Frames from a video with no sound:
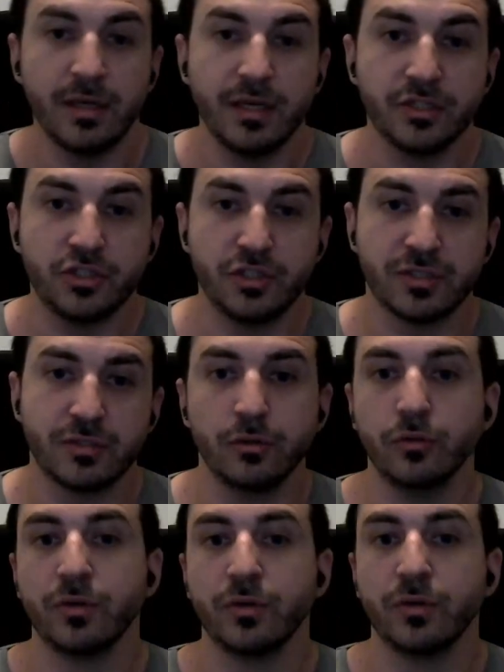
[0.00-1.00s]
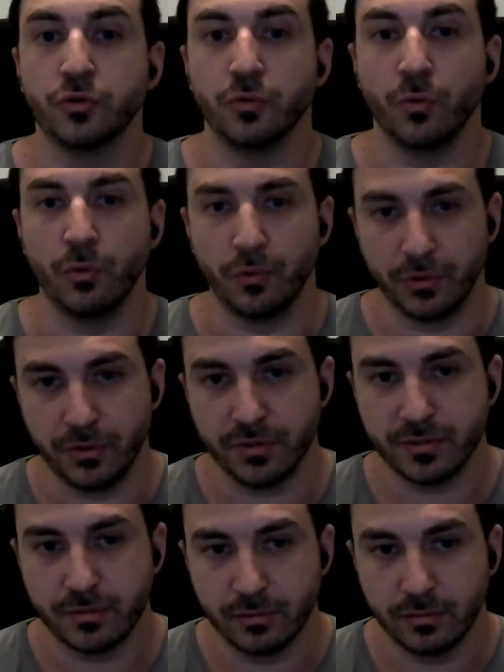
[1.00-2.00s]
is just to look at your
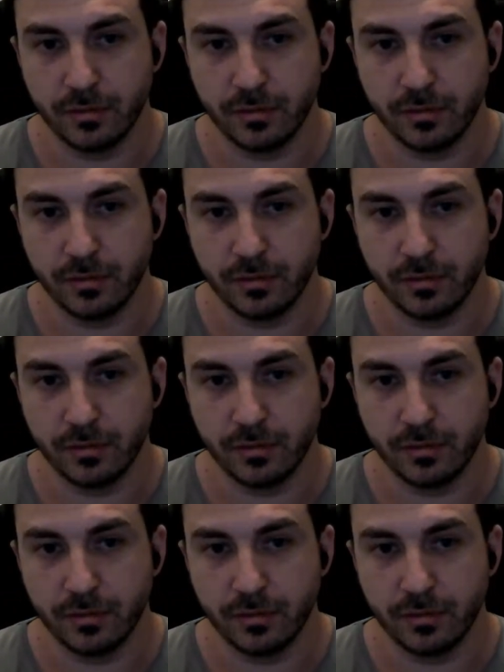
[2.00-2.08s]
orders